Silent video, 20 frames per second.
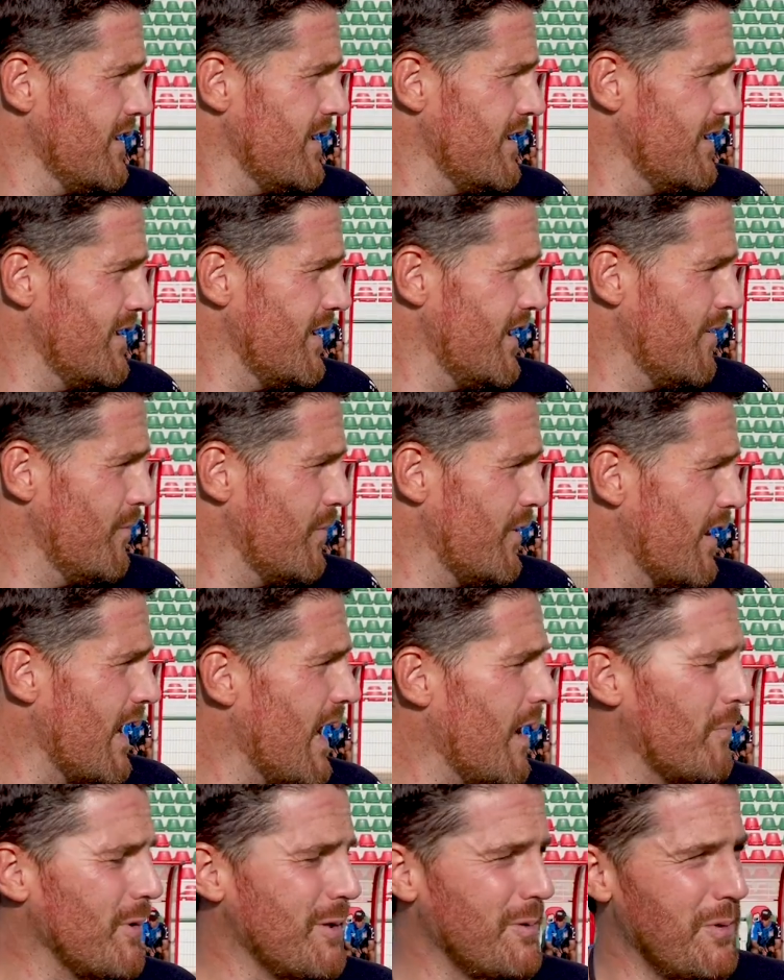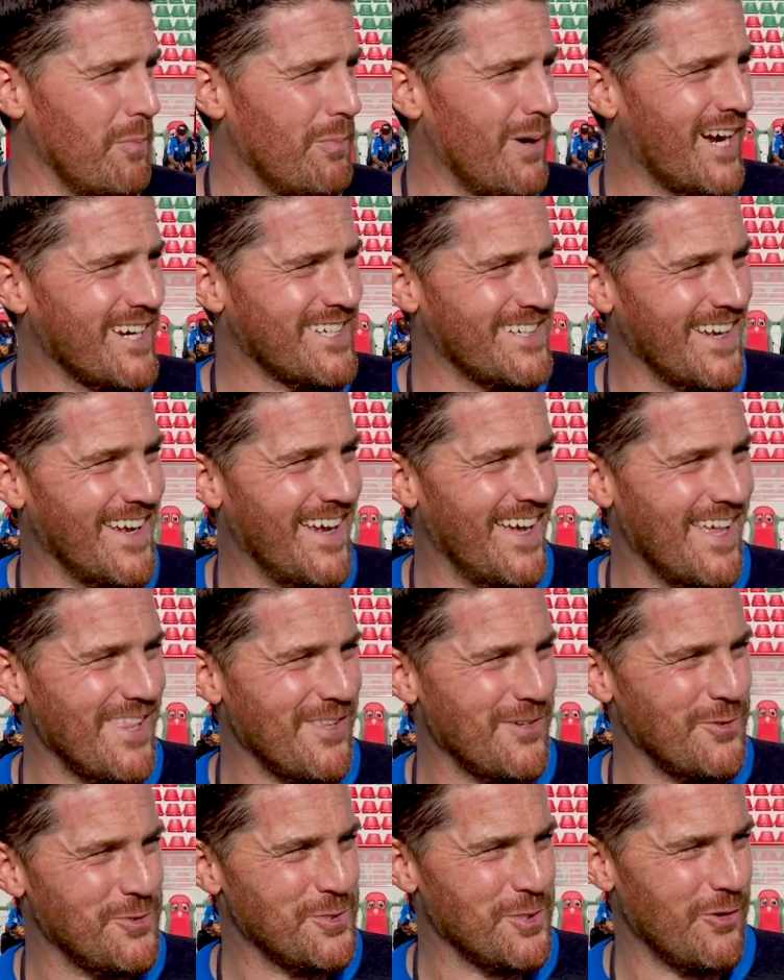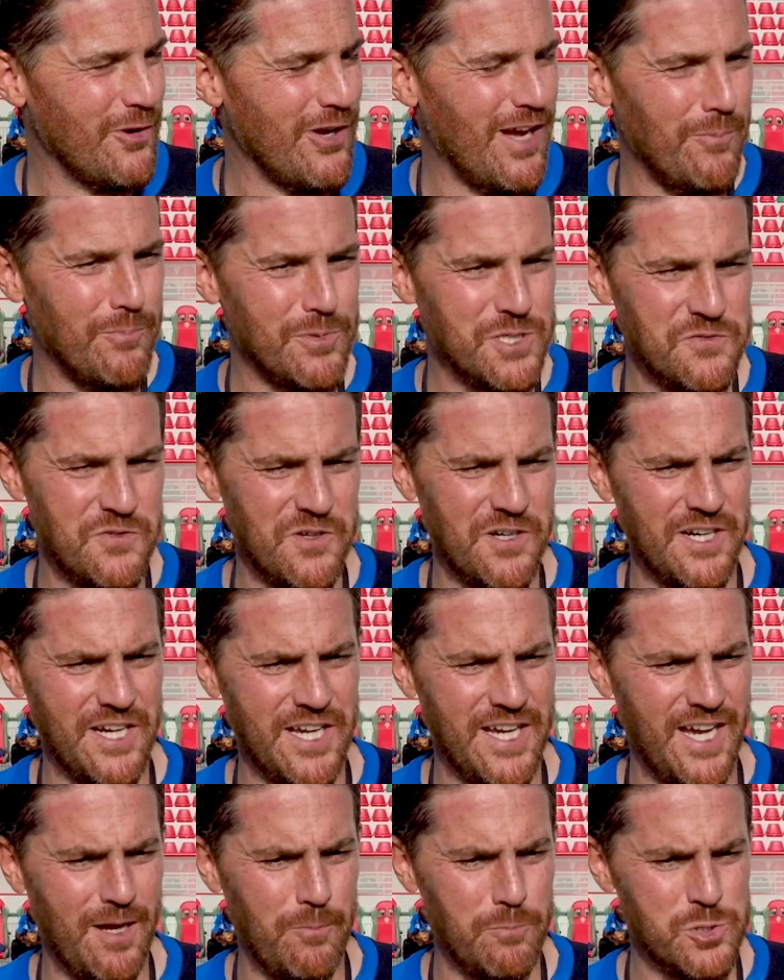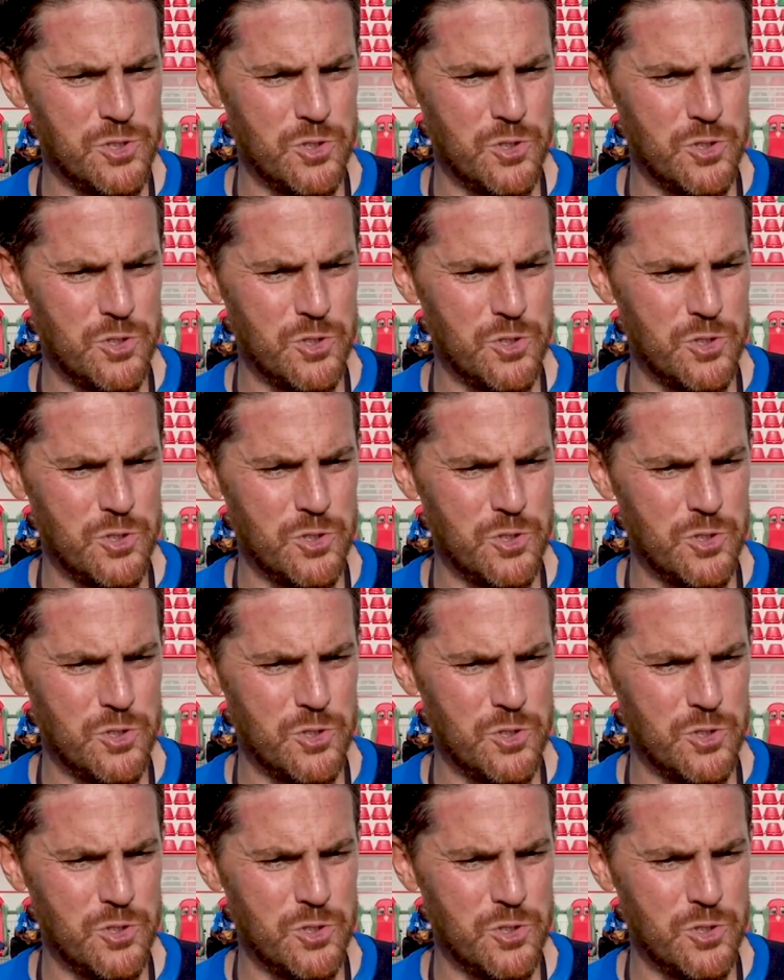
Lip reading: They're happy to be back together. There's a good atmosphere in camp.